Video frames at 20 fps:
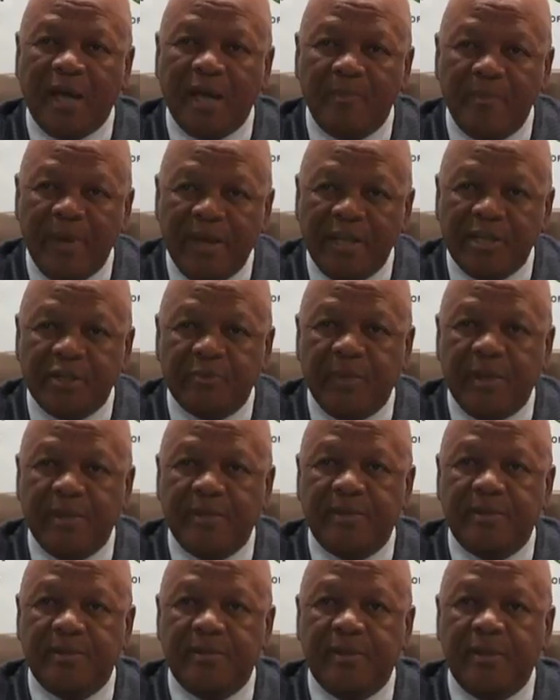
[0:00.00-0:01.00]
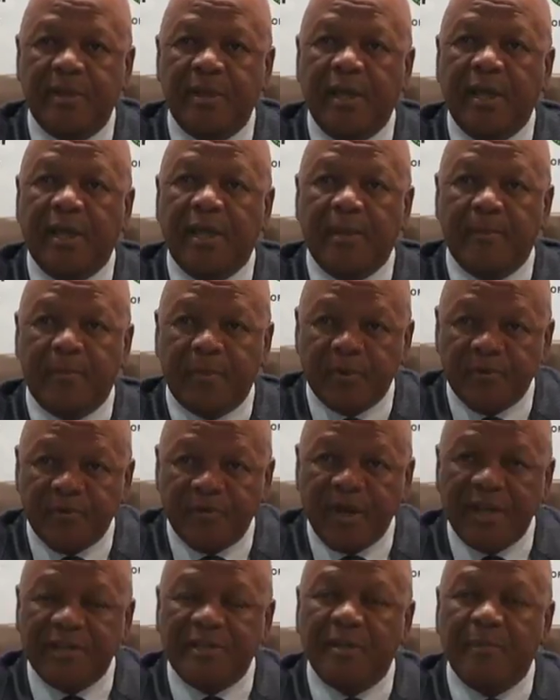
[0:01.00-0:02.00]
management,
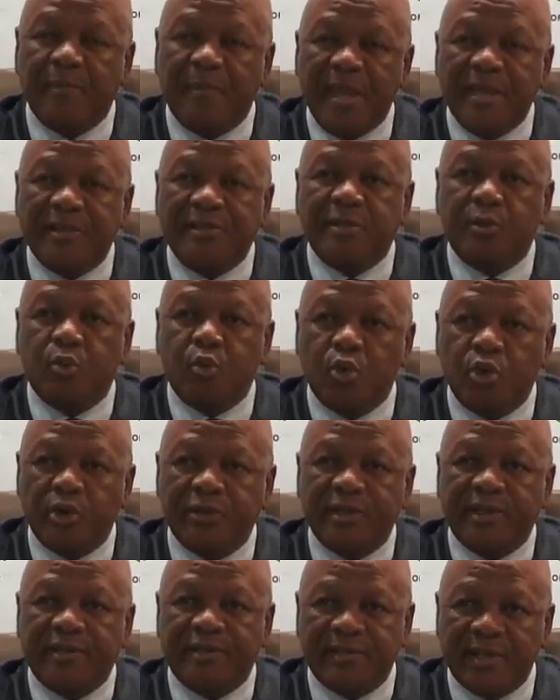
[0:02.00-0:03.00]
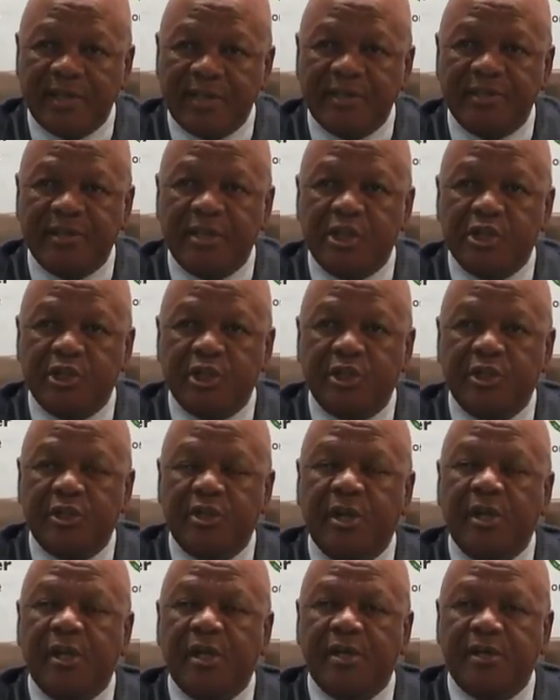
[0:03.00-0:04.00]
providing basic water, sanitation,
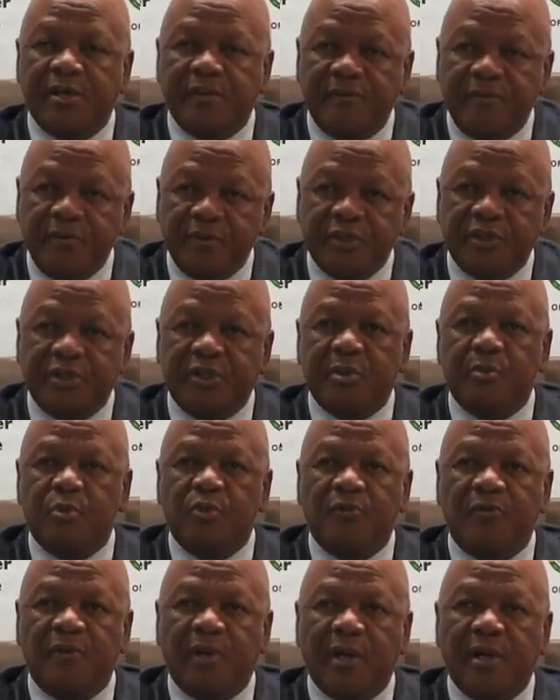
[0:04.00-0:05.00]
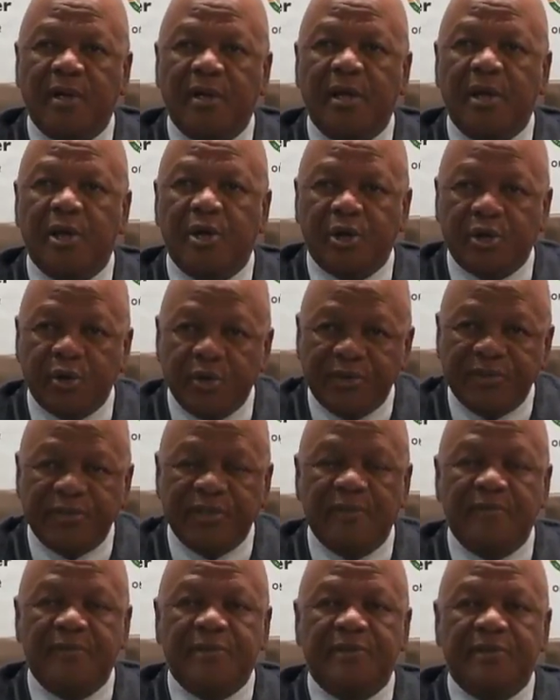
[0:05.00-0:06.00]
refuse removal, road
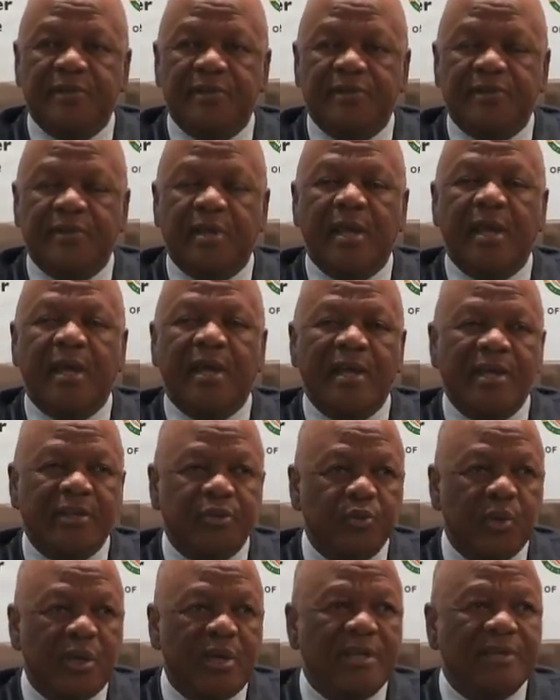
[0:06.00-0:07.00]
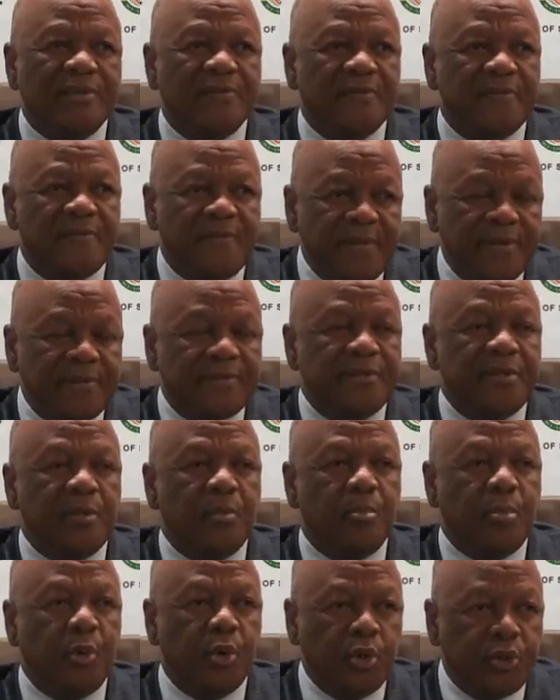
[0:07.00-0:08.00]
services, as well as
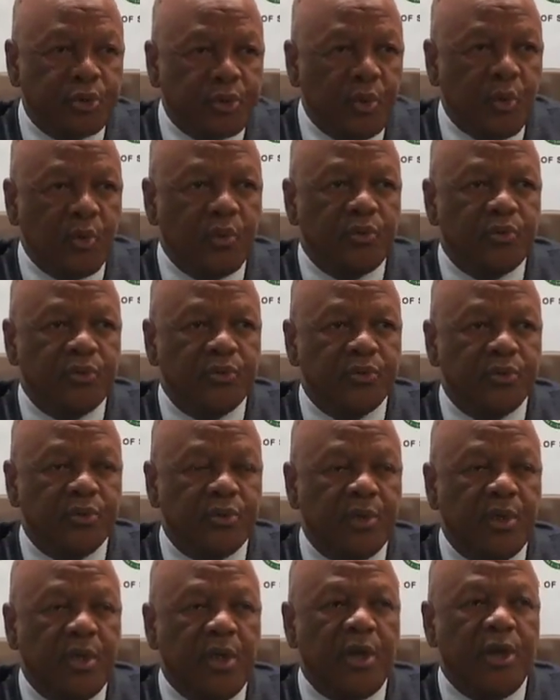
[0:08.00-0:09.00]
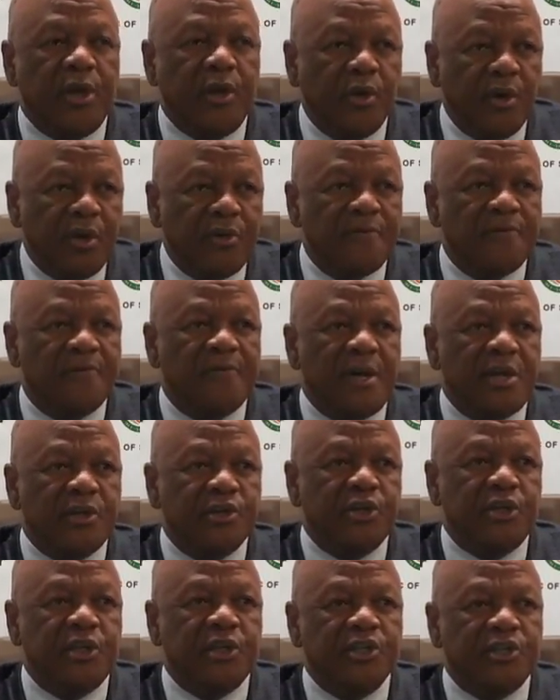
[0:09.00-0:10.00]
fixing potholes,
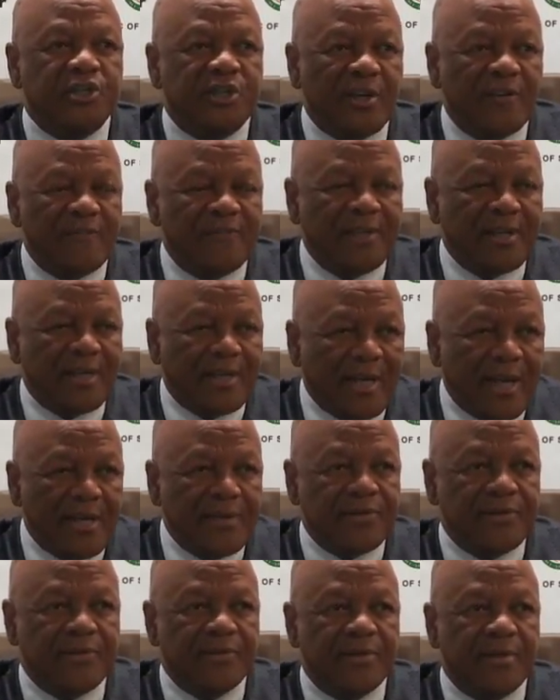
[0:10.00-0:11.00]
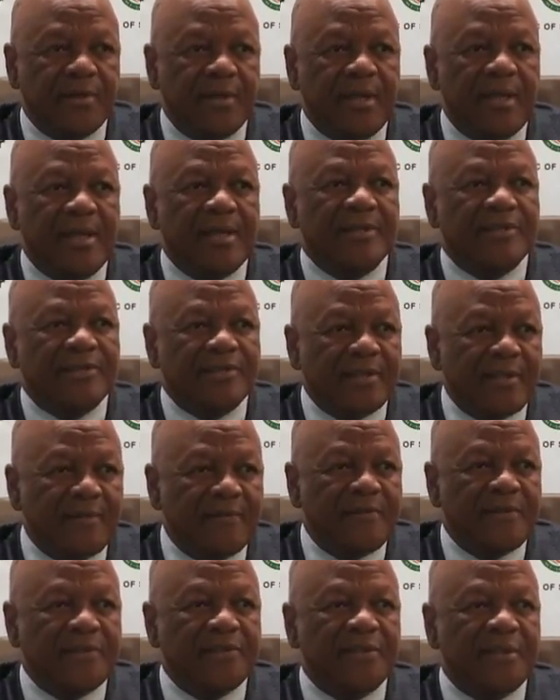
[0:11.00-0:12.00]
non-functioning traffic lights,
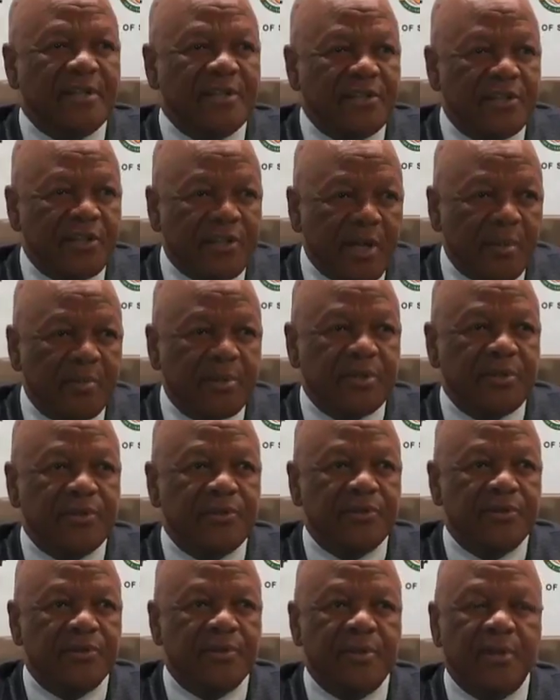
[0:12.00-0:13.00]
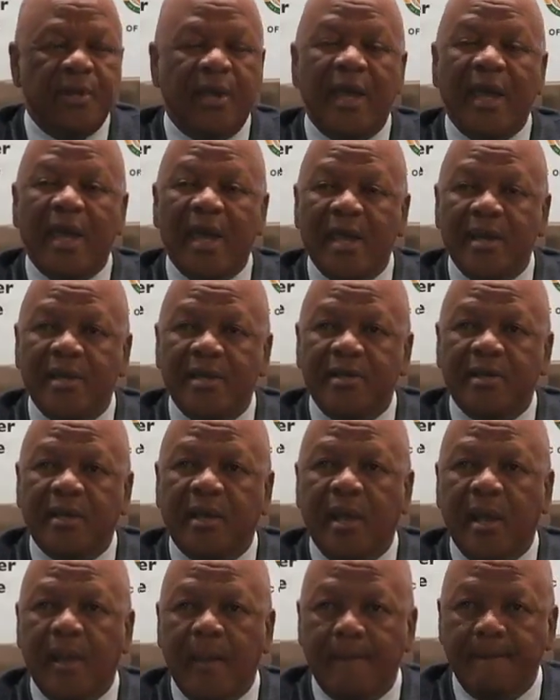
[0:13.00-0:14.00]
service interruptions, and
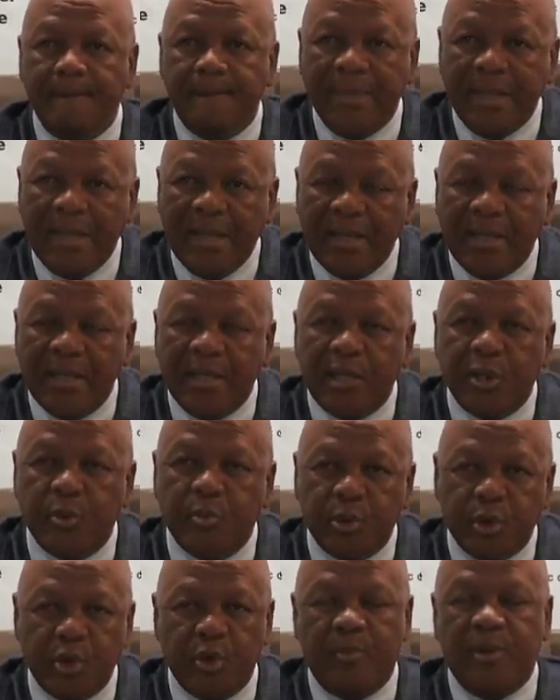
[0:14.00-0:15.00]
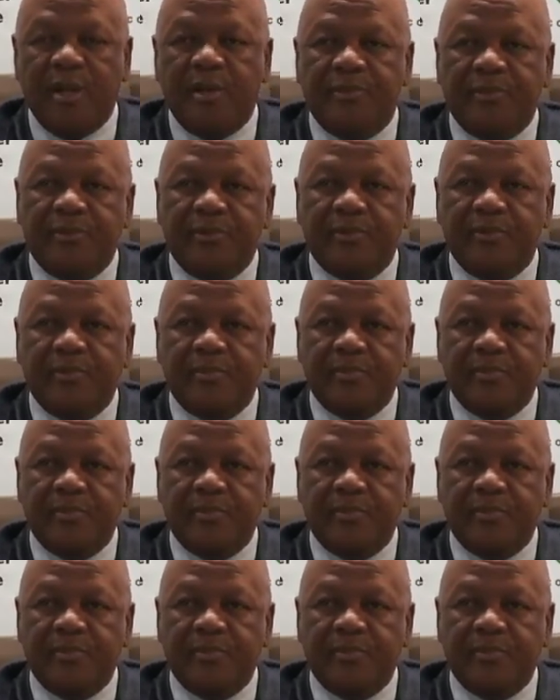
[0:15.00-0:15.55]
billing problems.